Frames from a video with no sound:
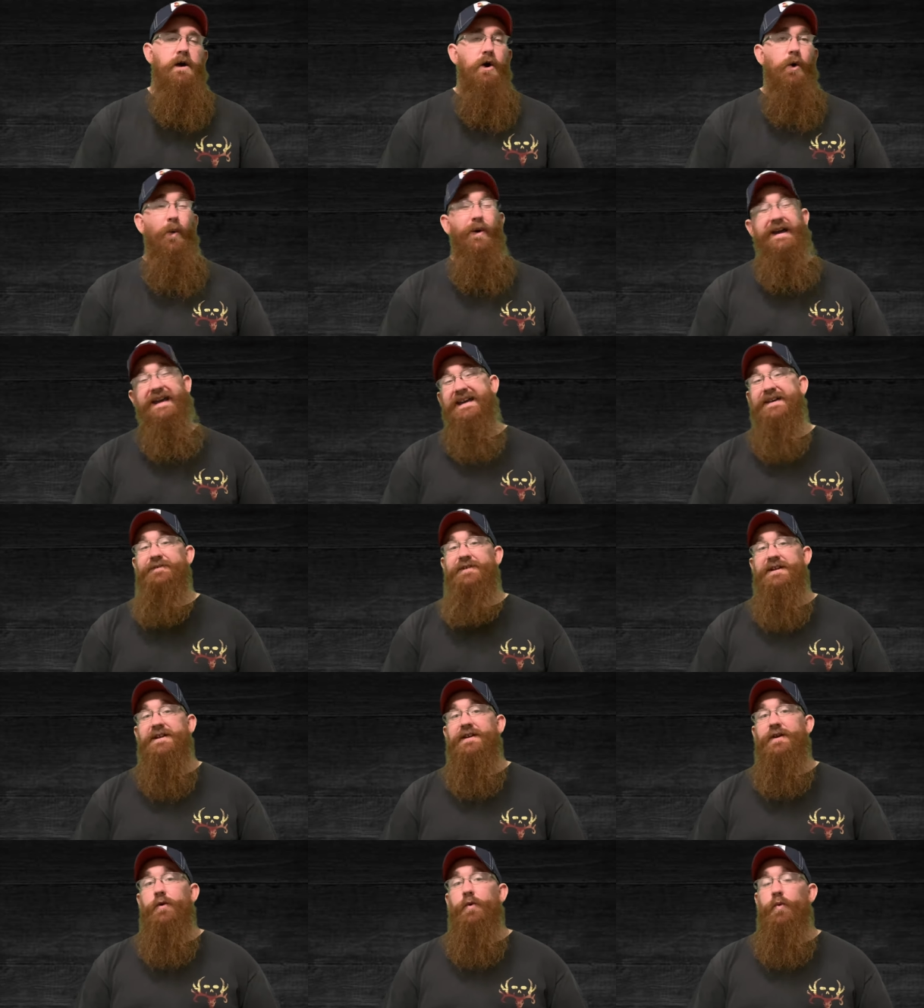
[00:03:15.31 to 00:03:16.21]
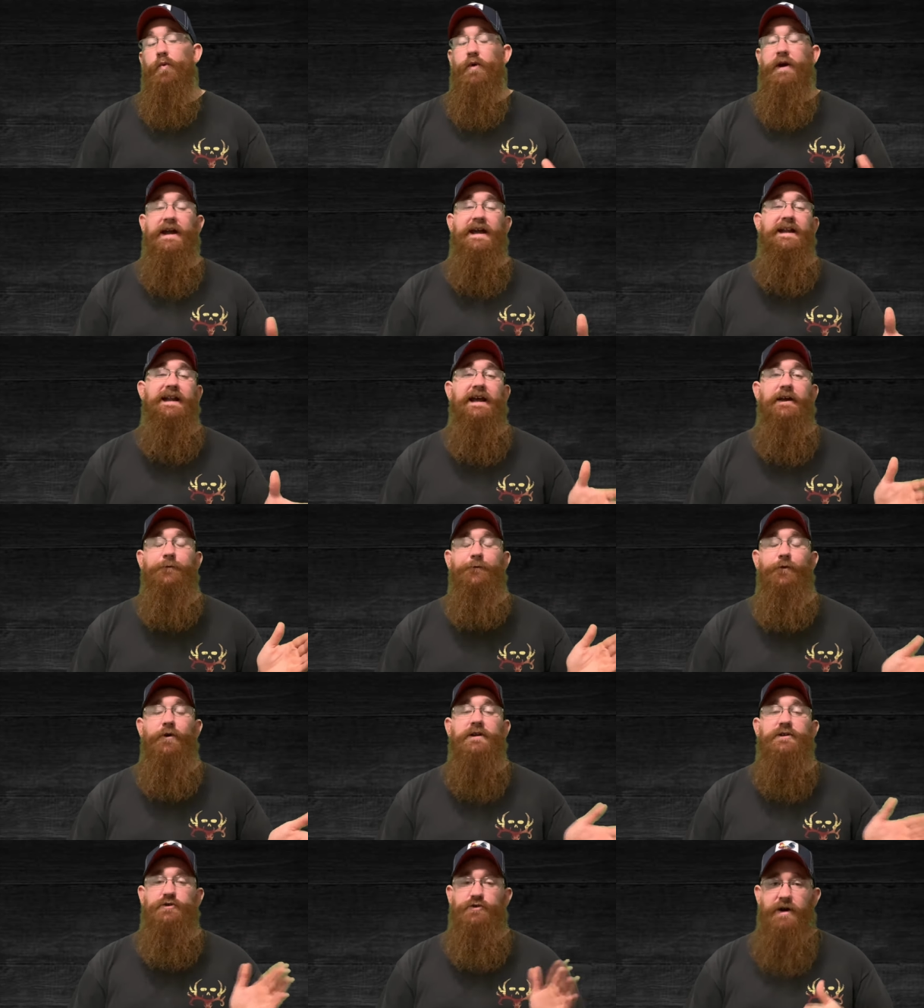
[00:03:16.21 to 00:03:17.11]
We even ran a
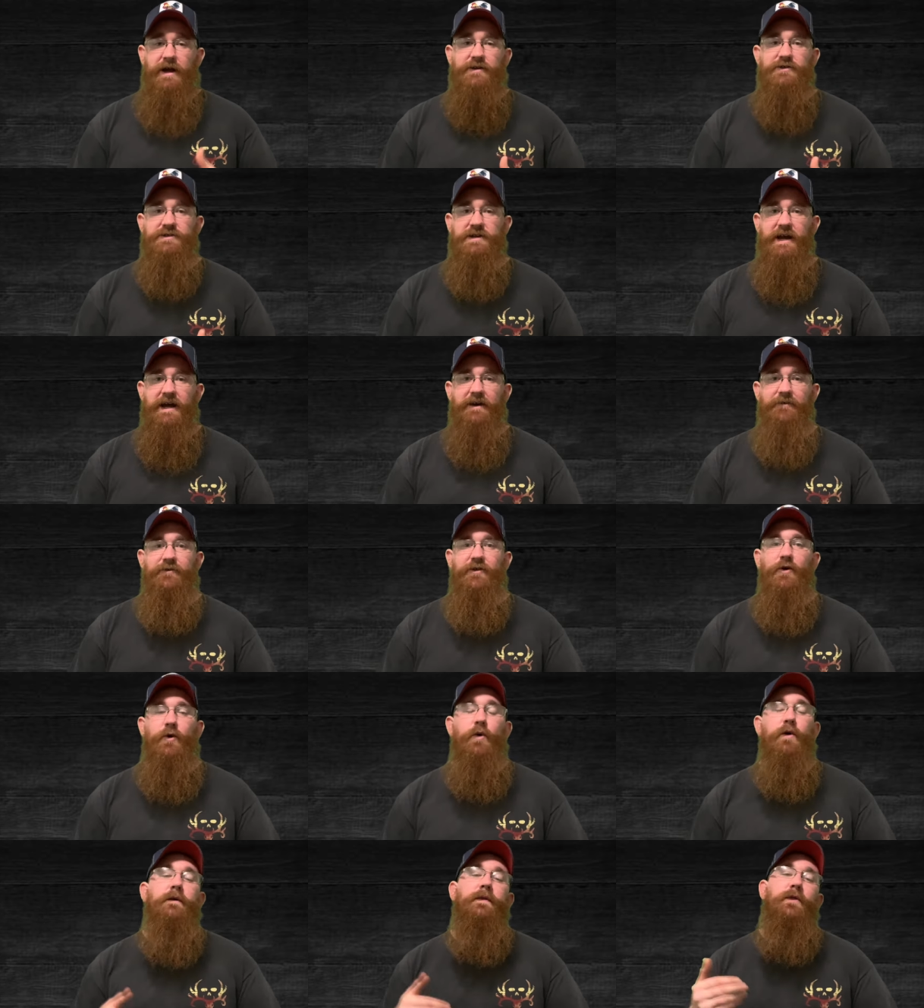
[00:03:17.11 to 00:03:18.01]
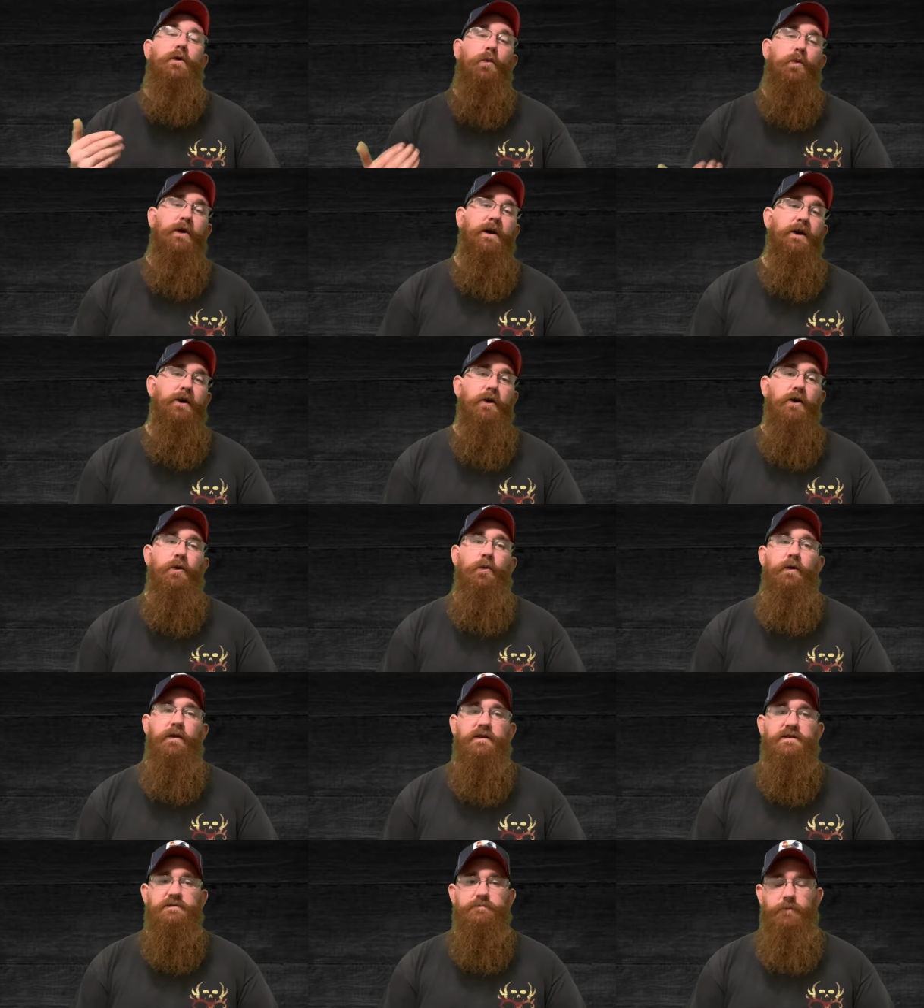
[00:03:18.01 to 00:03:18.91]
front dry shaft on the rear
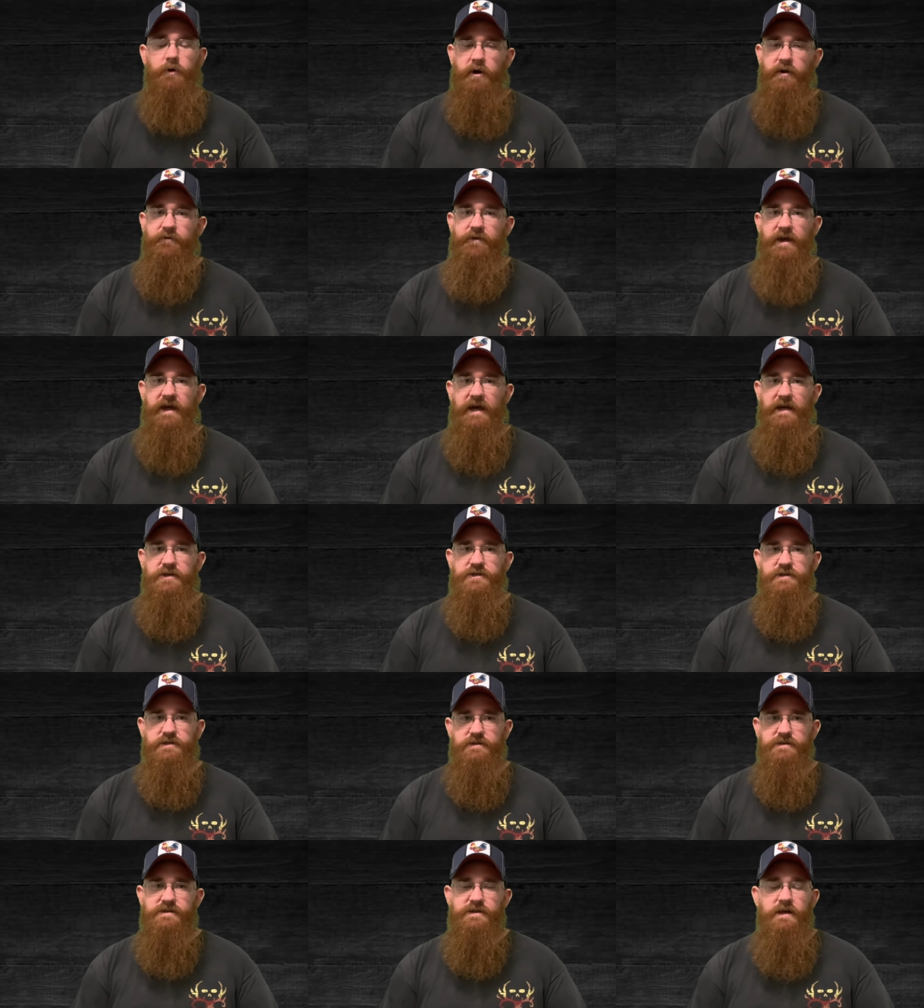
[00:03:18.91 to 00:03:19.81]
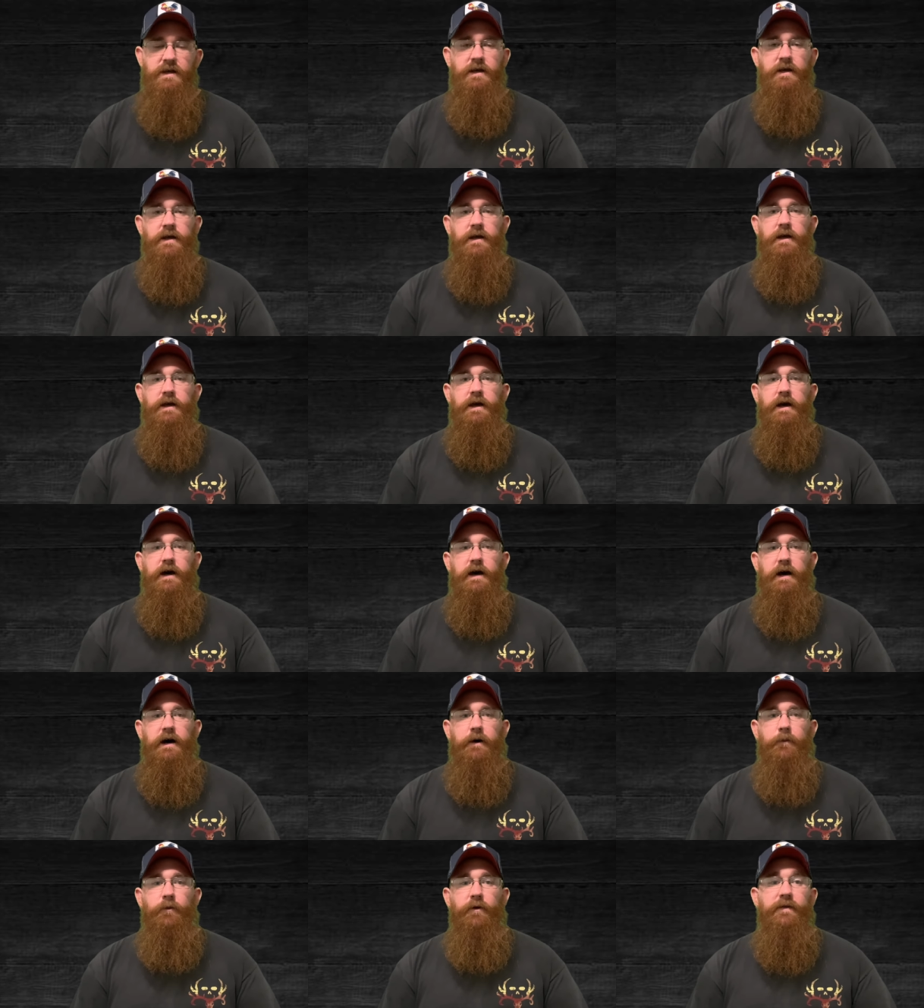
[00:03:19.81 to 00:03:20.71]
with some modifications
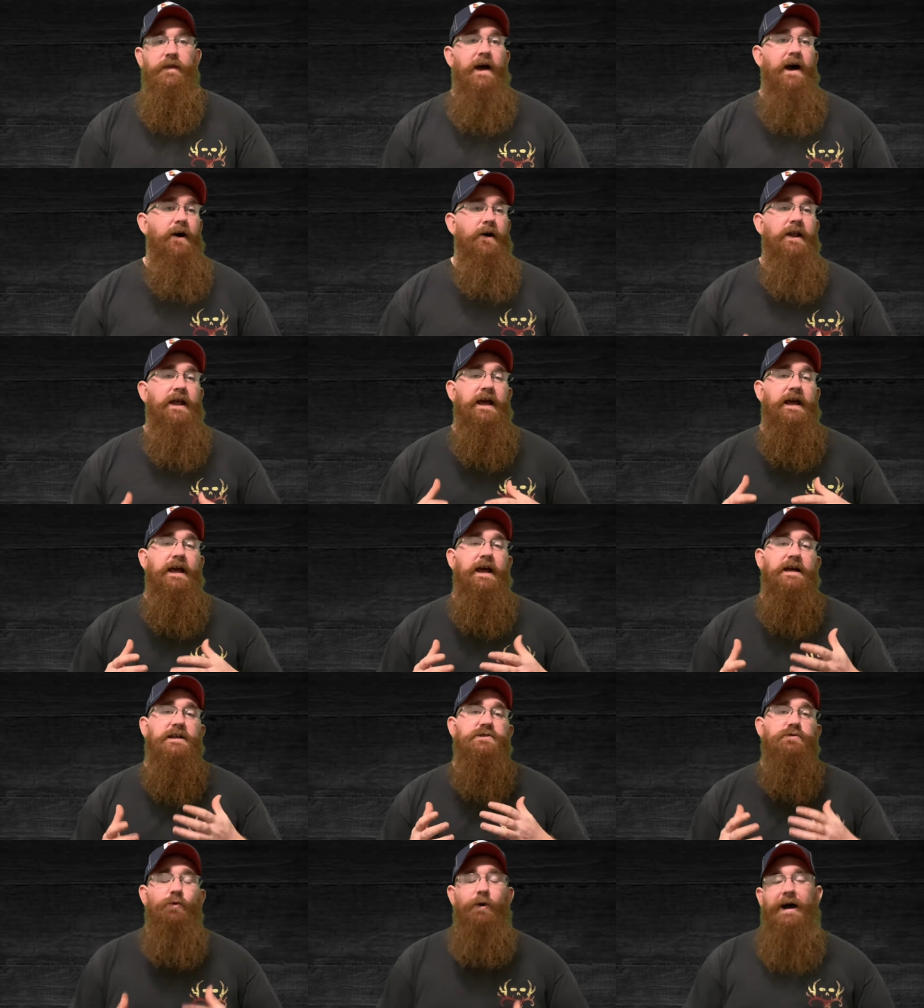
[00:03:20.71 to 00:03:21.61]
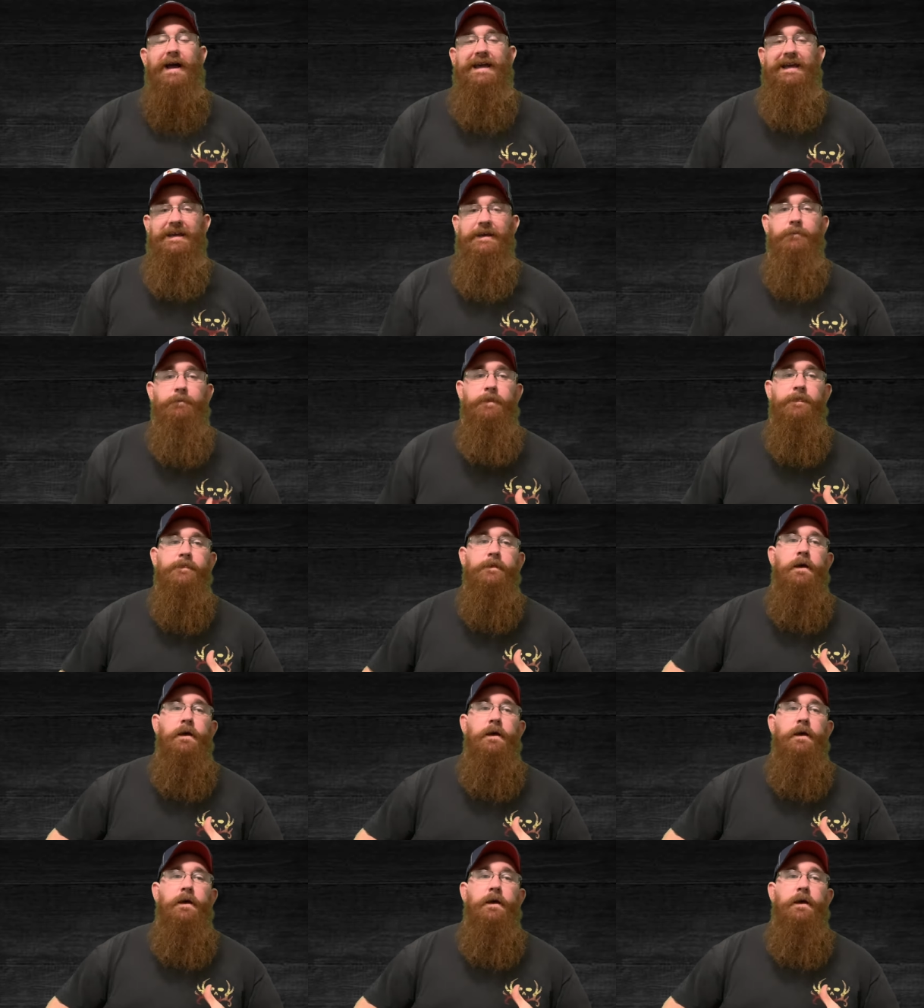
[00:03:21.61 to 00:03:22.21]
without a SYE.